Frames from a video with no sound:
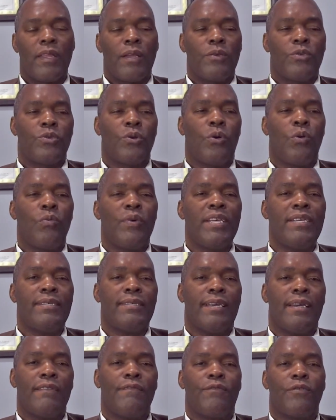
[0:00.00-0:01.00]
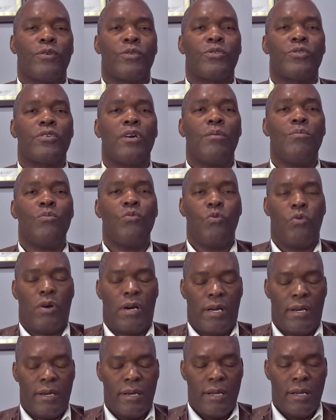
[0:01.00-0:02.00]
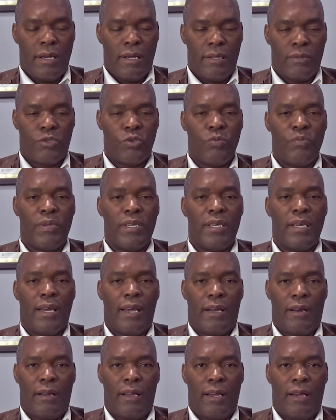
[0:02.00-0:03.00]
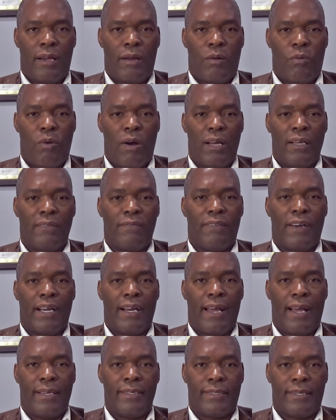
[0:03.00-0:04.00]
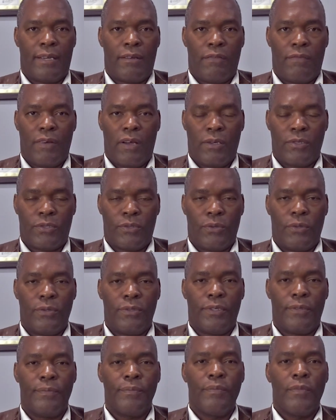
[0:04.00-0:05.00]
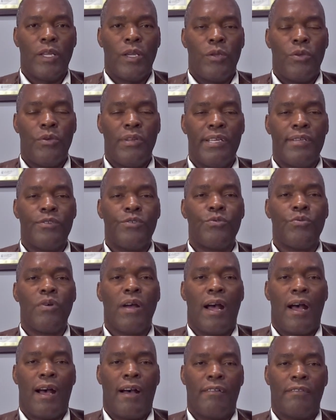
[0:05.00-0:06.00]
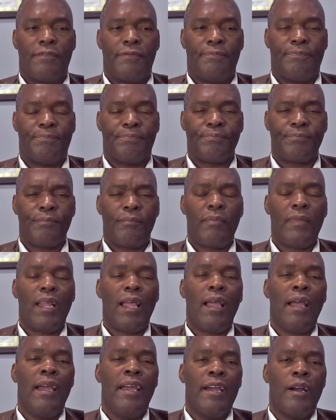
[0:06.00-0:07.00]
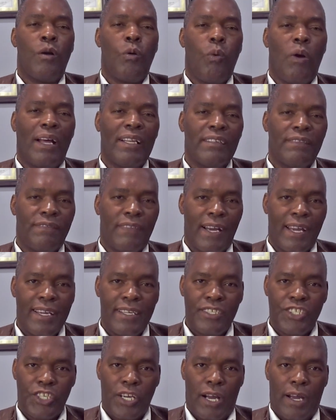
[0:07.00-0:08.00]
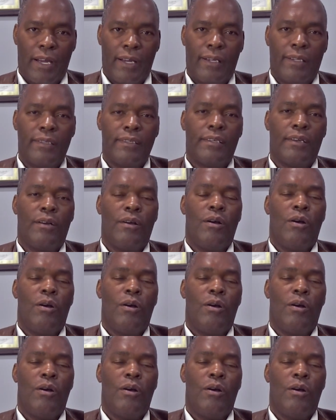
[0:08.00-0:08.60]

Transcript: So we say for someone to be qualified as head of household, you need to have a qualifying child